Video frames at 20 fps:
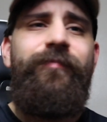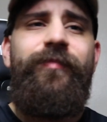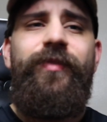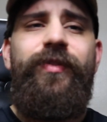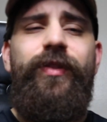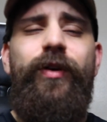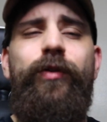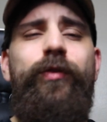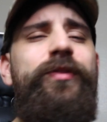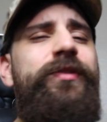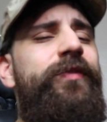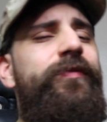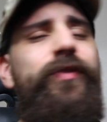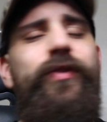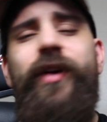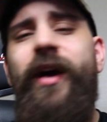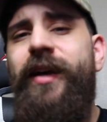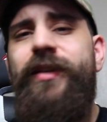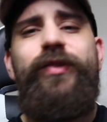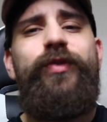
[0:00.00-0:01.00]
Those of you
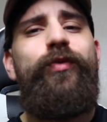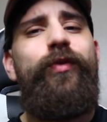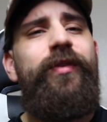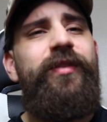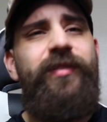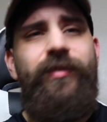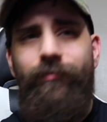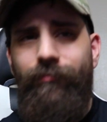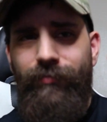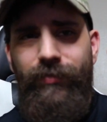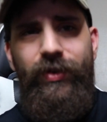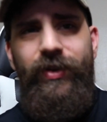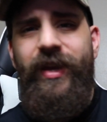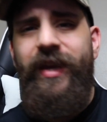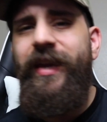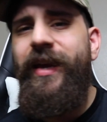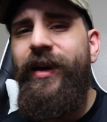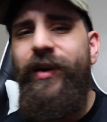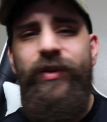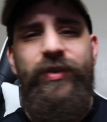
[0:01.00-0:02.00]
guys who are
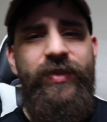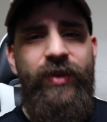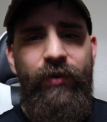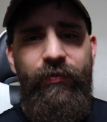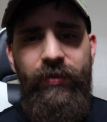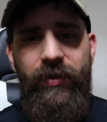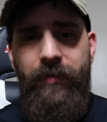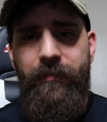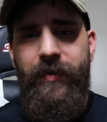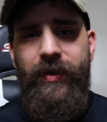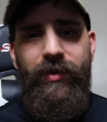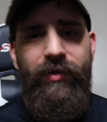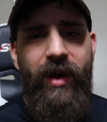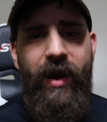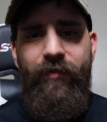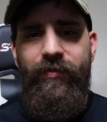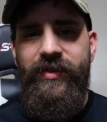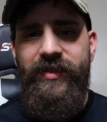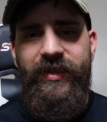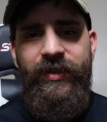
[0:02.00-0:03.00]
looking at yourself in the mirror
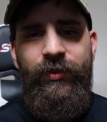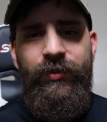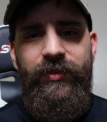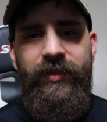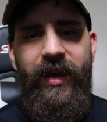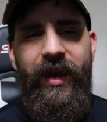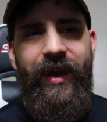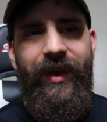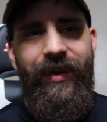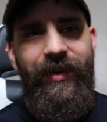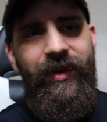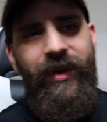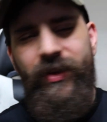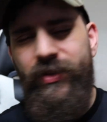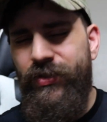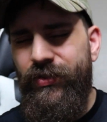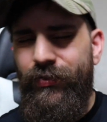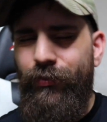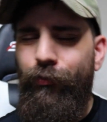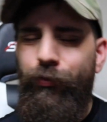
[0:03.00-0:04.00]
every single day,
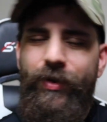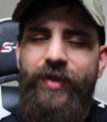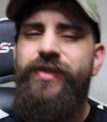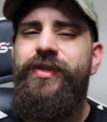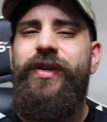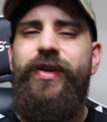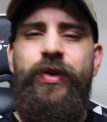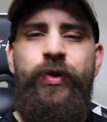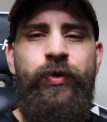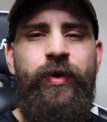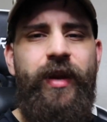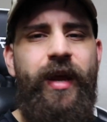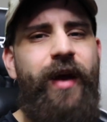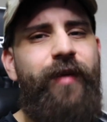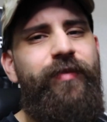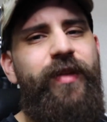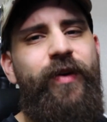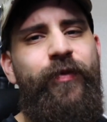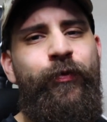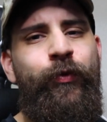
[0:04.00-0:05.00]
just wishing you could
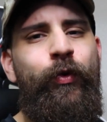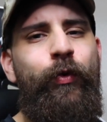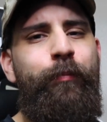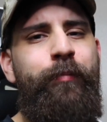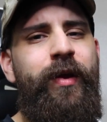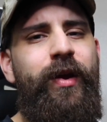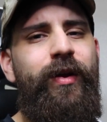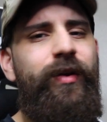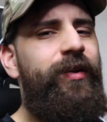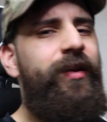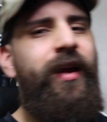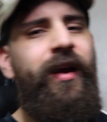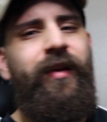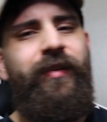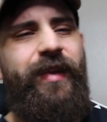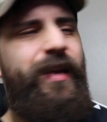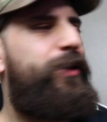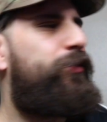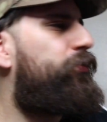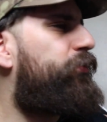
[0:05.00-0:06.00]
have that full beard
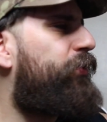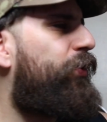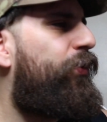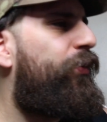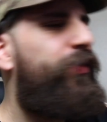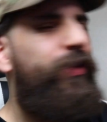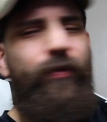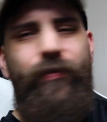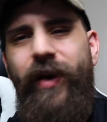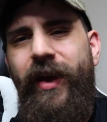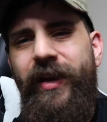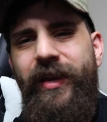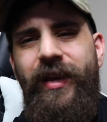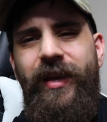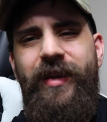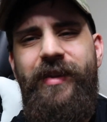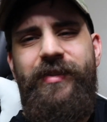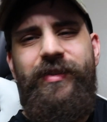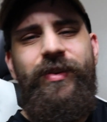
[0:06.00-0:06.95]
that you saw in the Vikings.